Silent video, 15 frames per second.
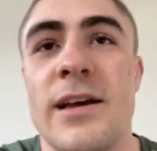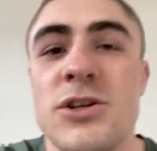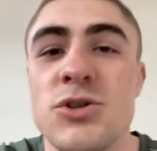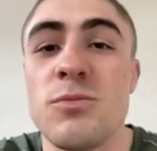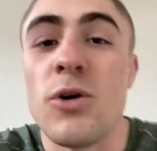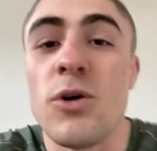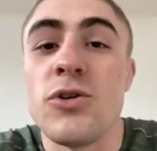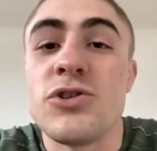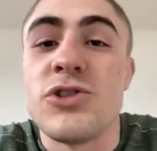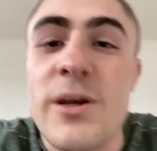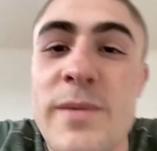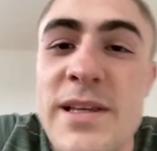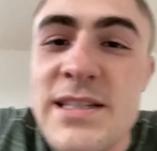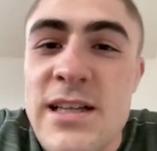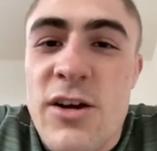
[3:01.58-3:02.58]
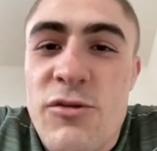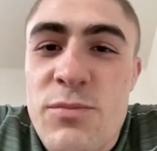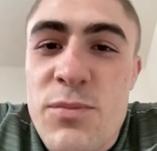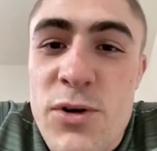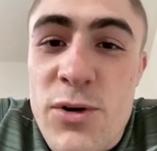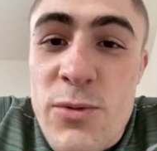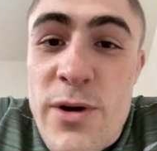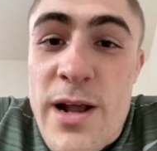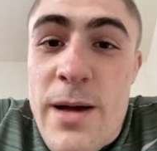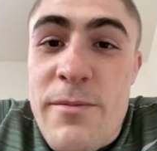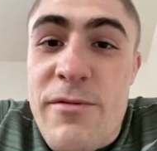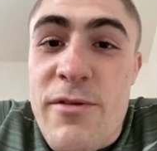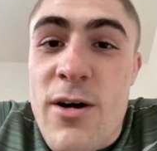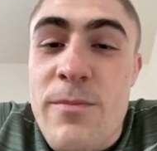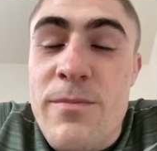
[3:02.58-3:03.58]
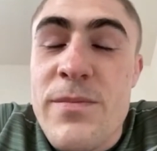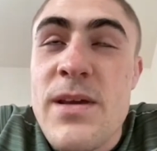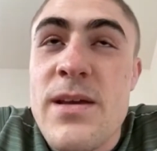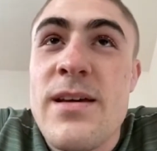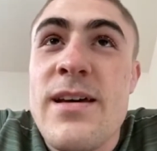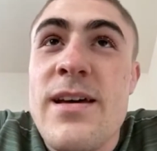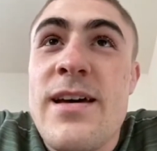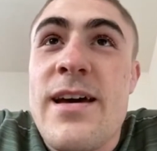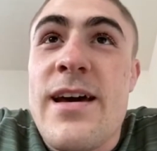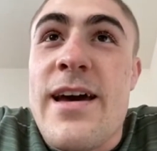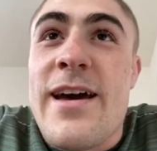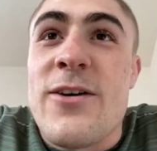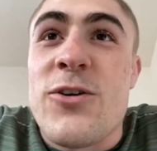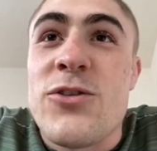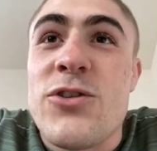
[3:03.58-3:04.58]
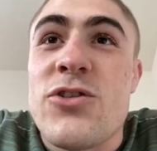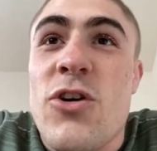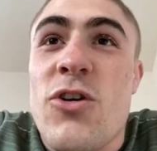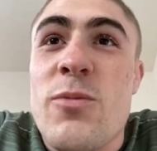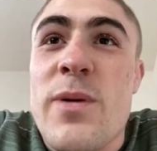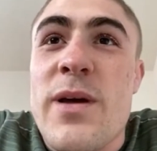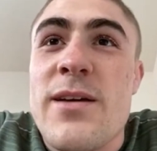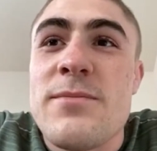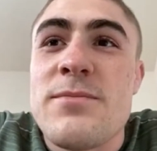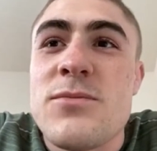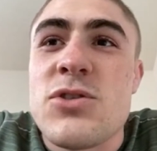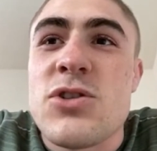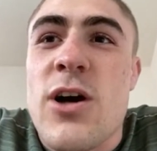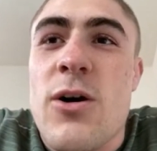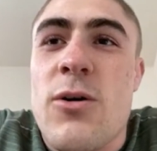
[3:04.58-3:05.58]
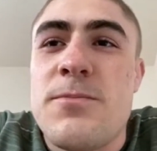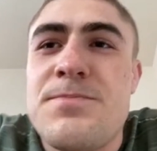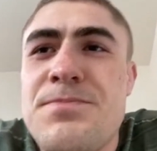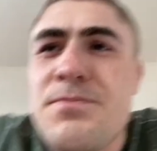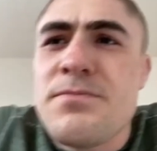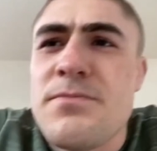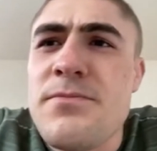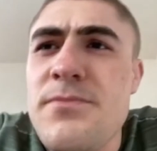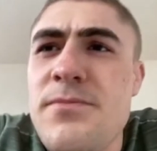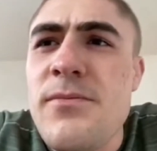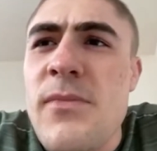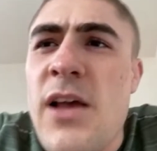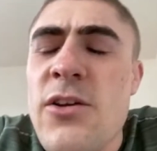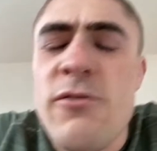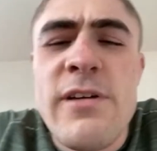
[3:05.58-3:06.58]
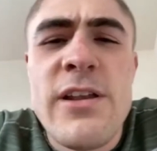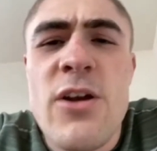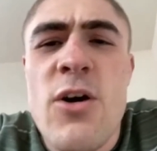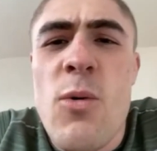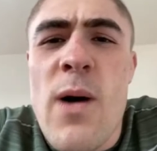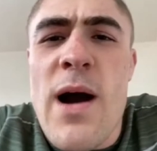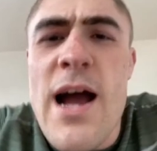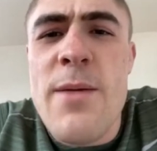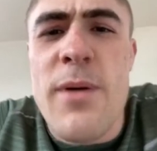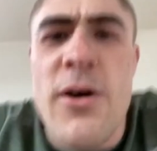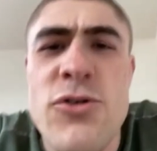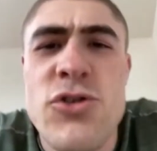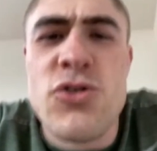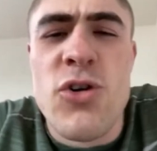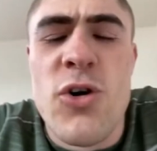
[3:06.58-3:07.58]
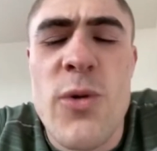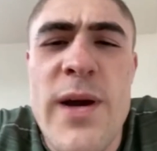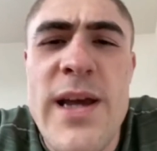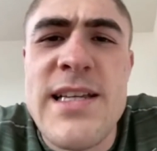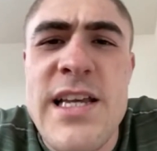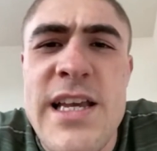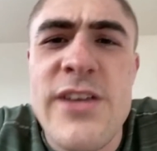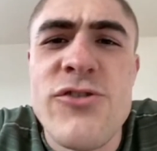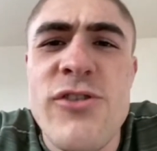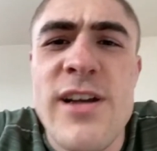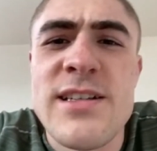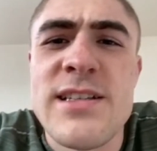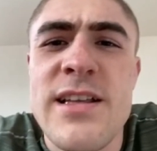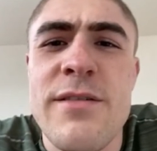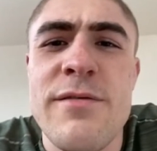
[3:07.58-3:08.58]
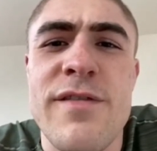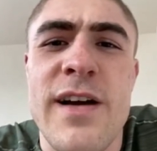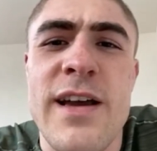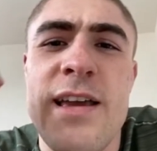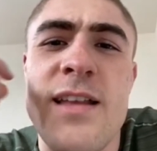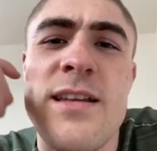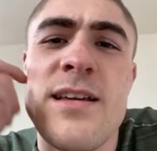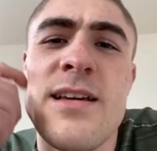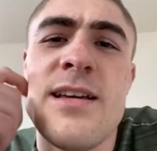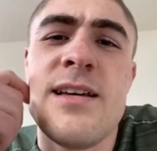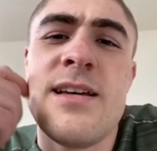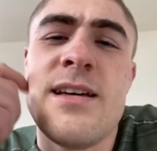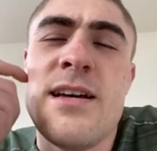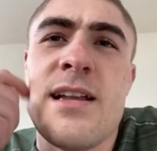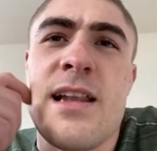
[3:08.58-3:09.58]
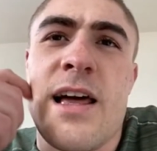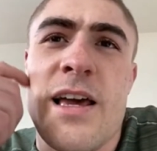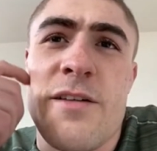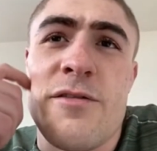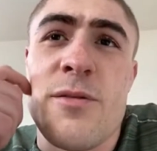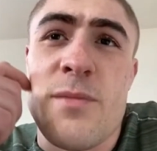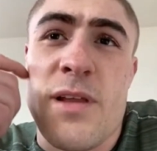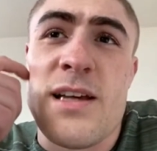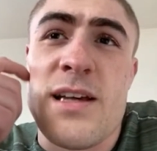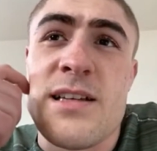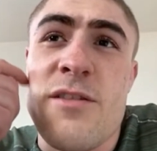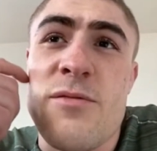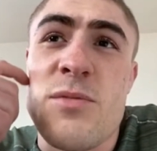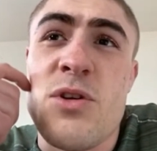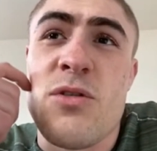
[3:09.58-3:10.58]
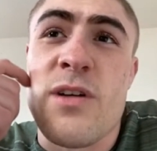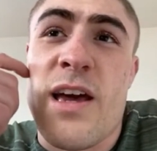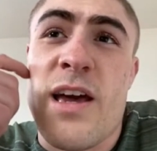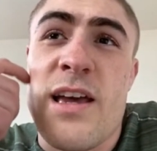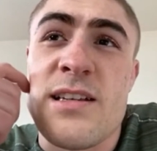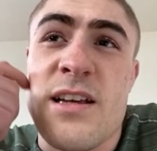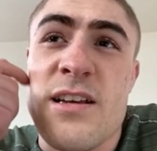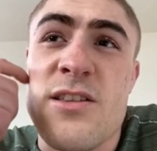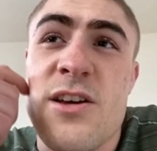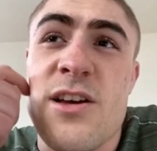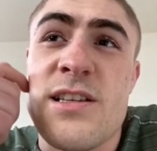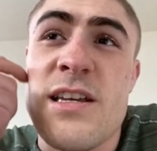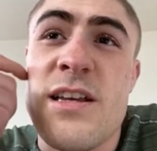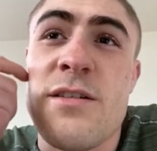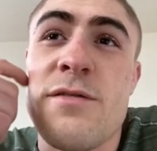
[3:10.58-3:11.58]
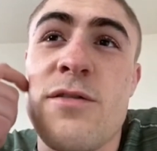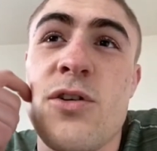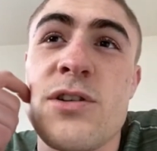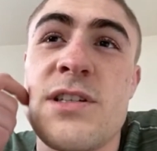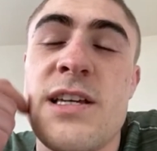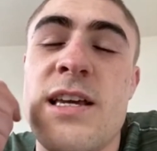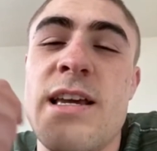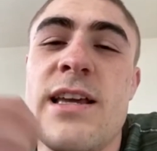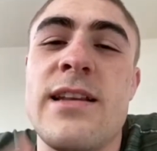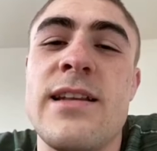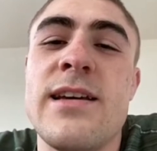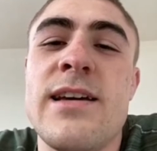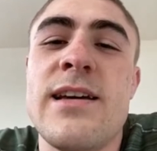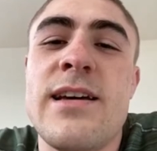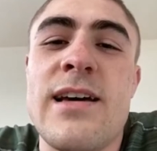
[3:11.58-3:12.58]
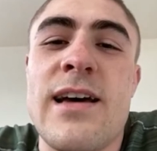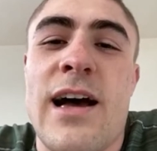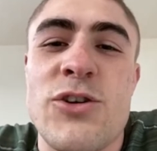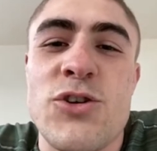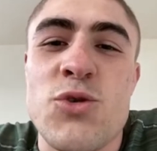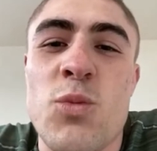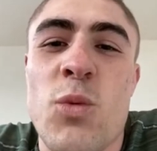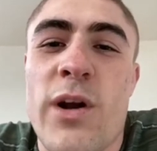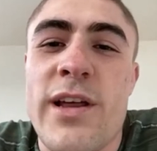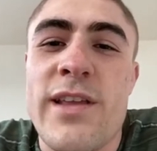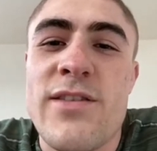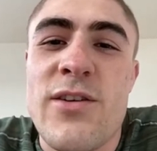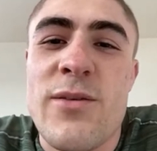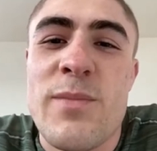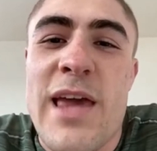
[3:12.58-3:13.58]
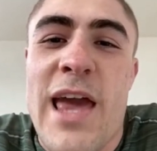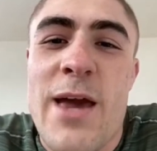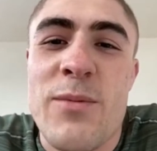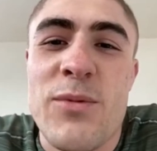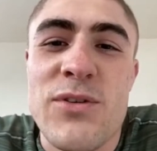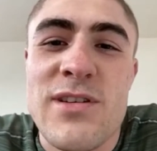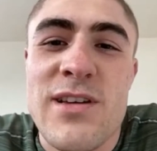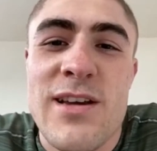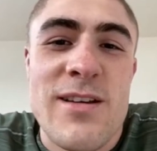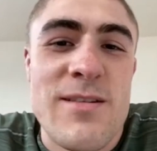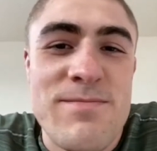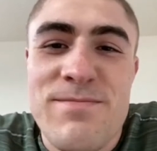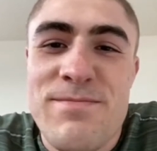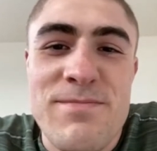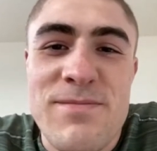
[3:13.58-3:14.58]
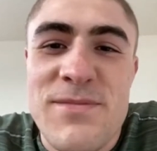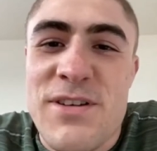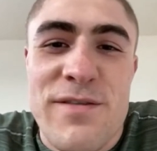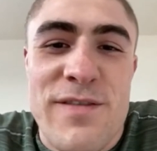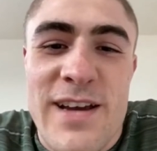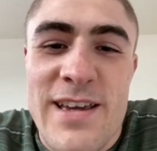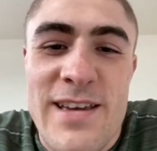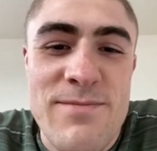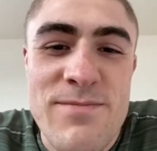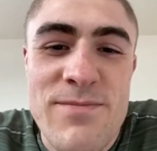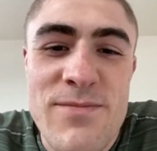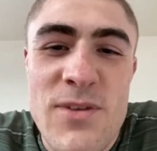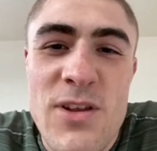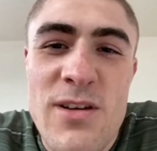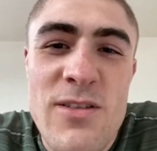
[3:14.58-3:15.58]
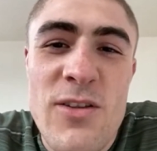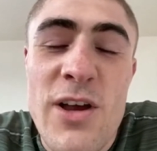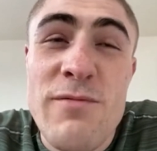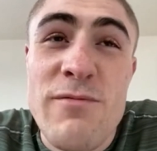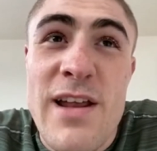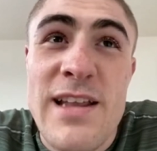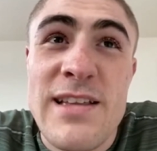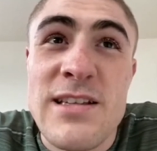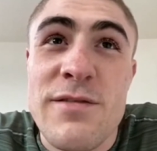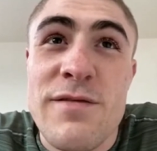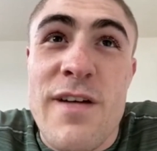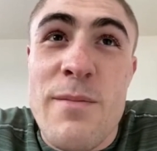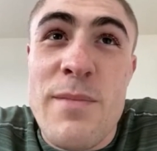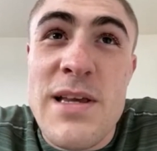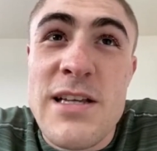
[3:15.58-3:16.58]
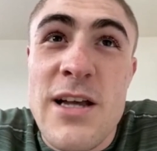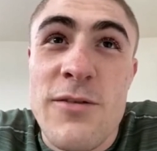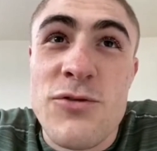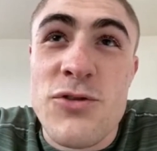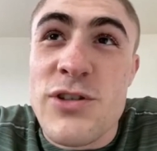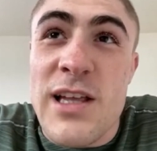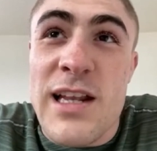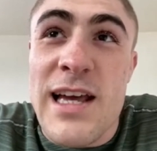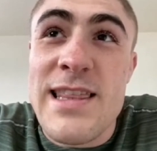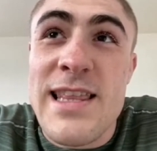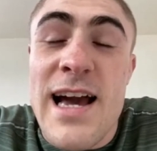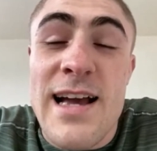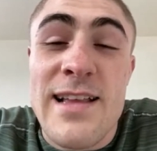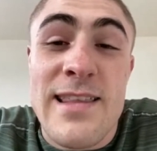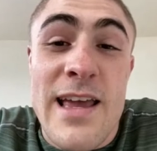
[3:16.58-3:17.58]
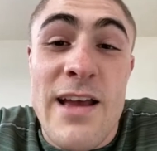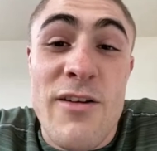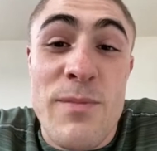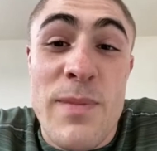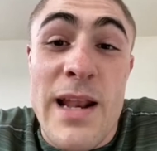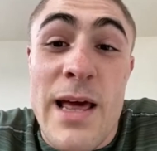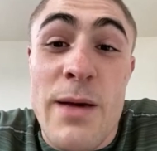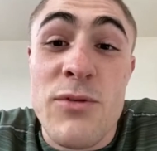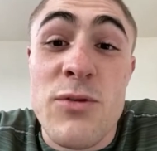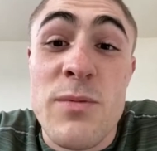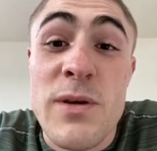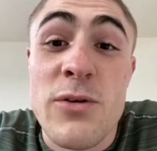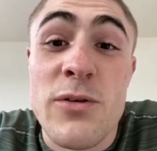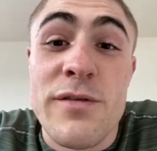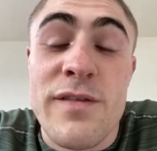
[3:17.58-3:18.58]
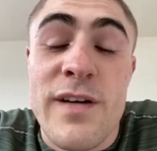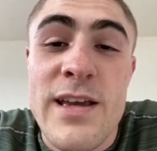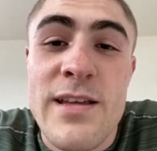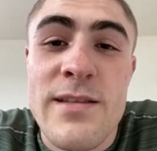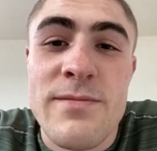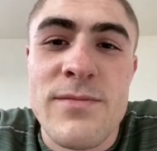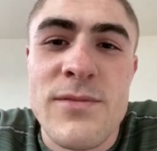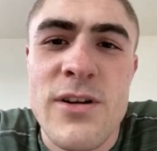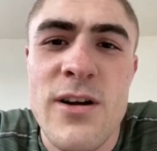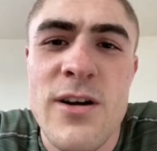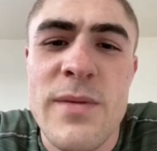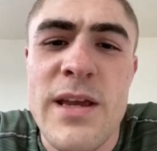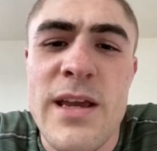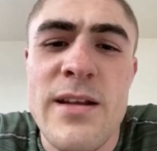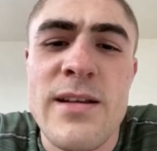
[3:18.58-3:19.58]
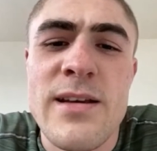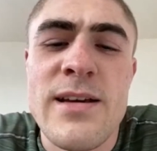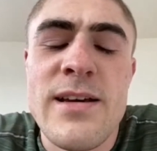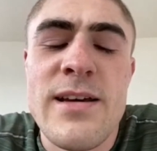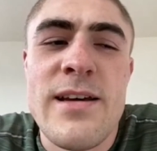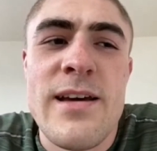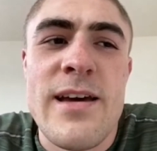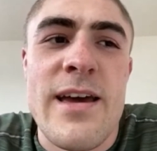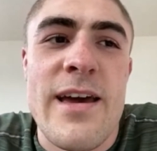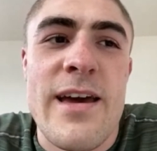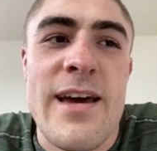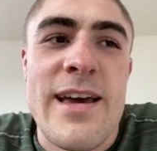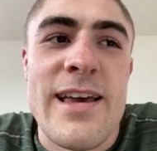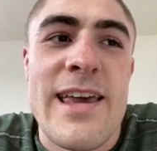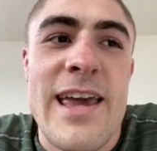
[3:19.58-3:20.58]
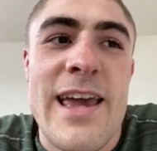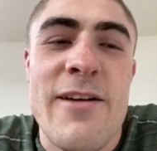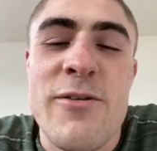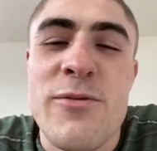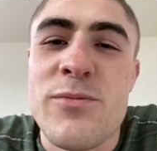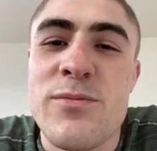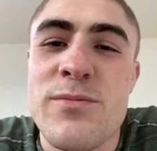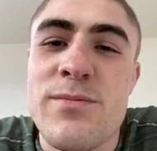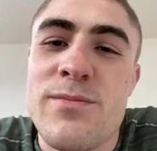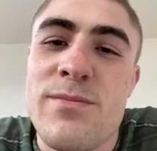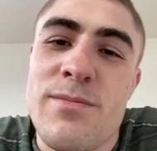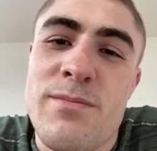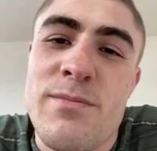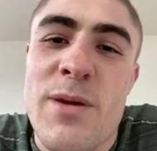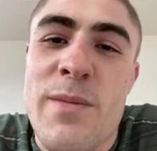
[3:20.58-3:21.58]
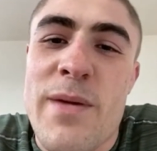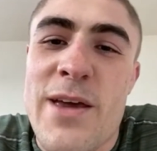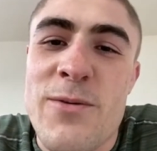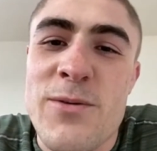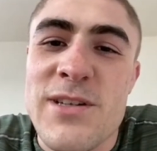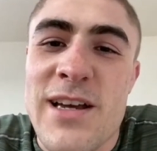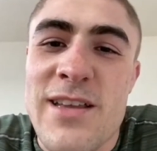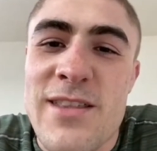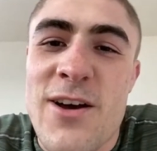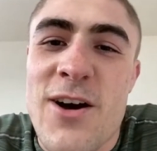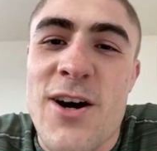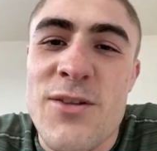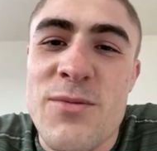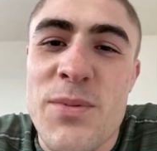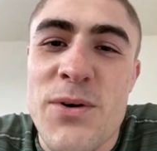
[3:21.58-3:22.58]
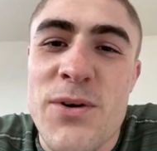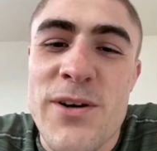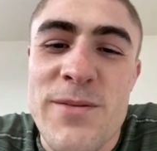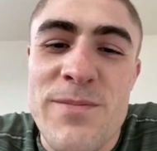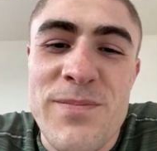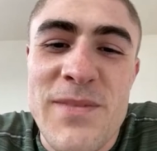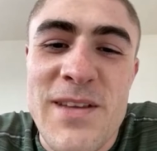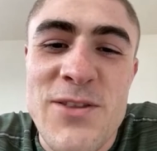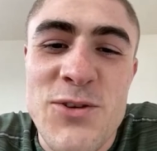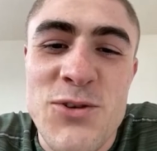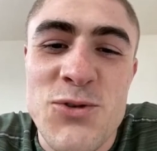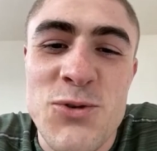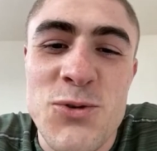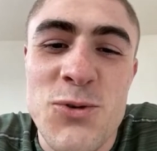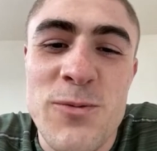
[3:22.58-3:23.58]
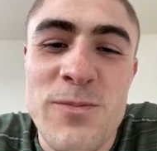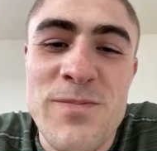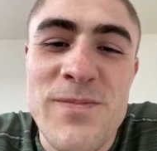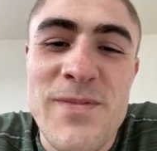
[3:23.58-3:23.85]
a small gym in Southport where I'm from, called the Dog Pit. So I don't really know why, but I was just always interested in fighting. From a young age, like 13 or 14, I just wanted to be able to fight. Not even really to defend myself, just I like the idea of being able to be good at fighting. Do you know what I mean? And Kieran, my mate, was like the hard boy in the school.